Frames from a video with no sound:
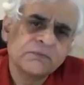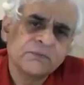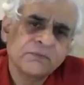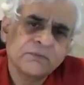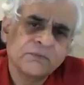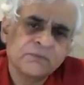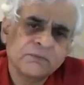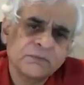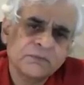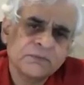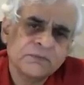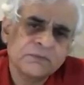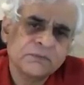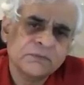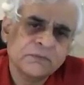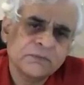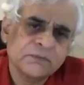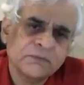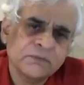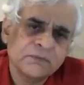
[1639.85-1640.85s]

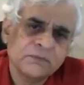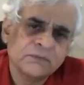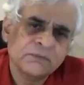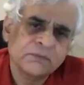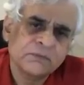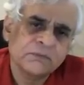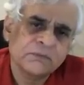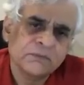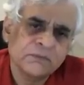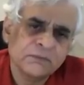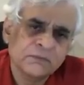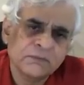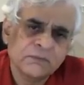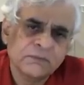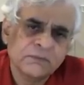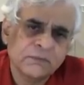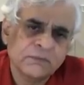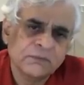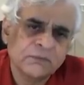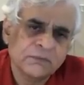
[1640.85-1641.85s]

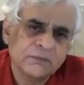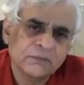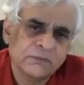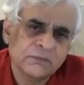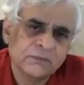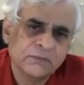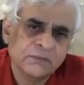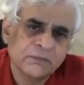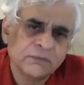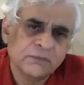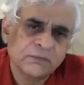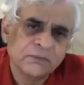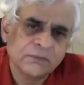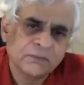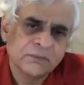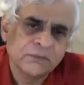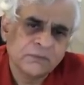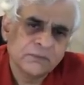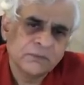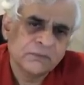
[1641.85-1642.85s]

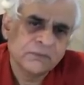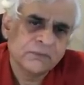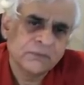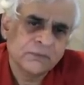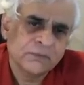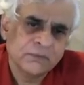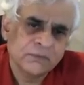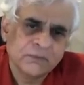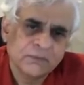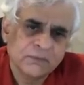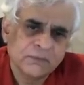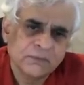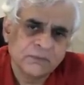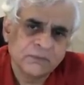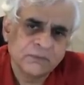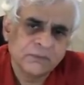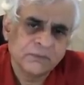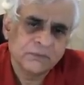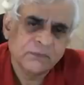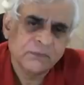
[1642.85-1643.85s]

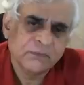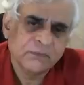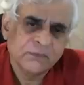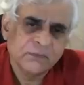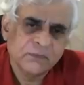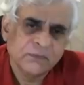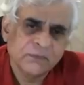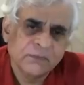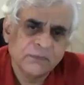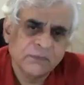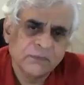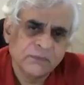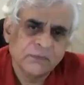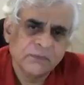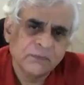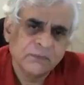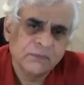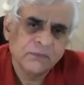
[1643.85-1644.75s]
[no speech]